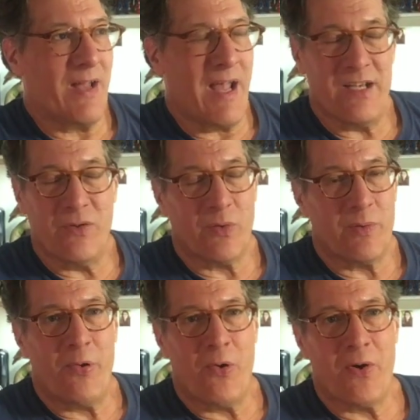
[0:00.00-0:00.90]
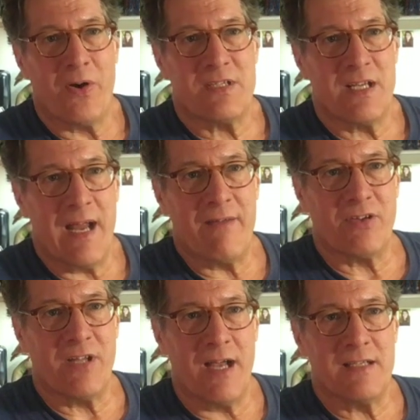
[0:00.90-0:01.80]
annual reports and
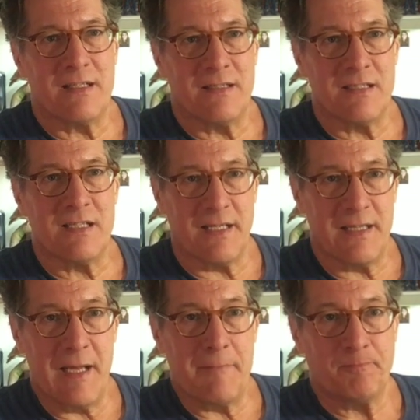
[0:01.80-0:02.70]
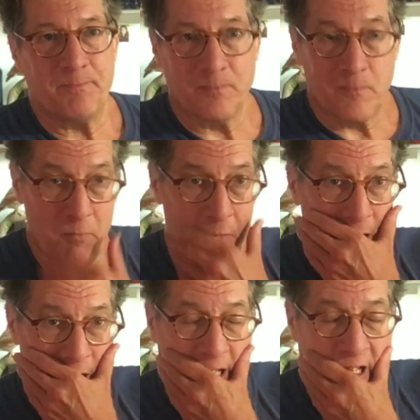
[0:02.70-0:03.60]
advertising, things like that.
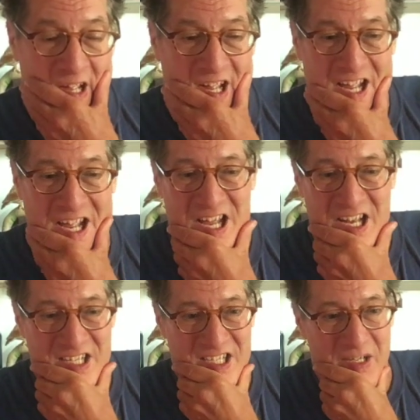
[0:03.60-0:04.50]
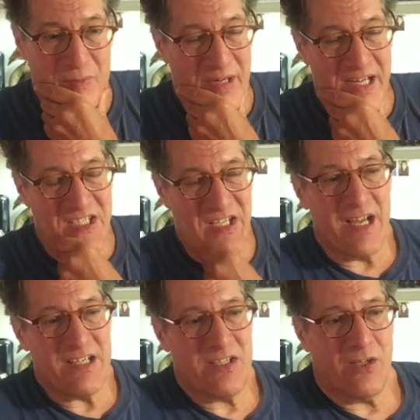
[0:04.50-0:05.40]
And but
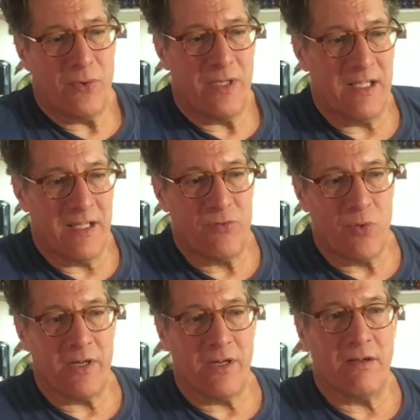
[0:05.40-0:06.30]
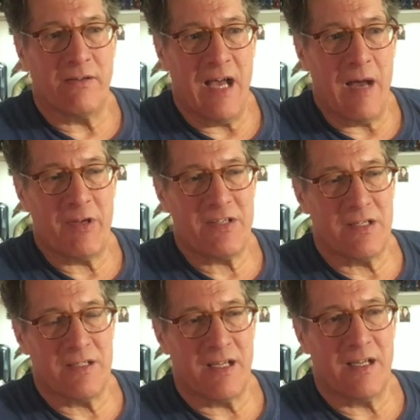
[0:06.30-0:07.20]
I still really loved working on comics,
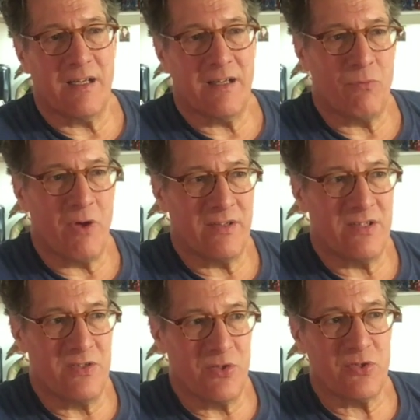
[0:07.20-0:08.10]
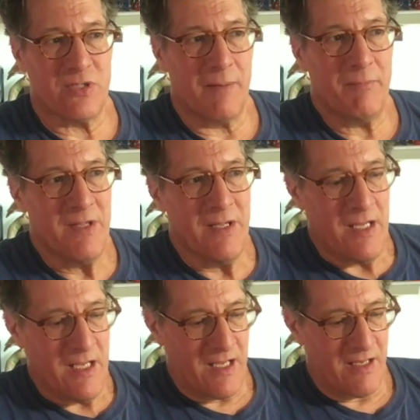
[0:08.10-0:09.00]
and I wanted to do some.
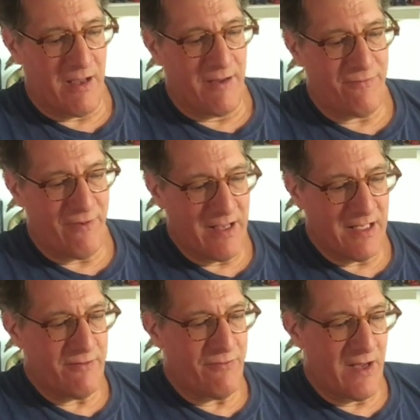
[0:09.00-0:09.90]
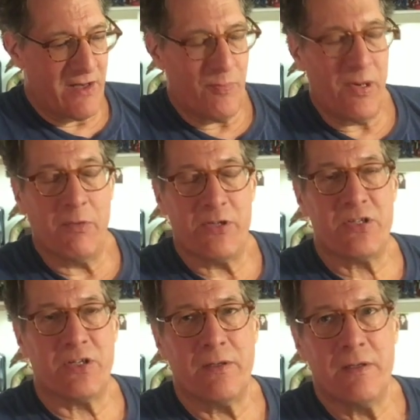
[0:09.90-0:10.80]
And I finally found a
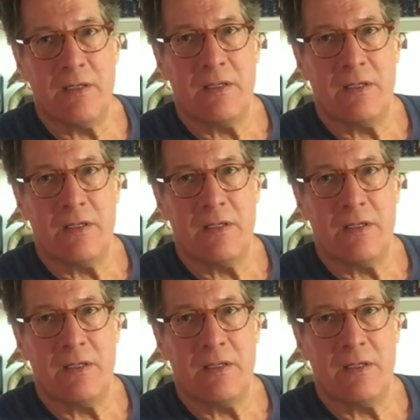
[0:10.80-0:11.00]
publisher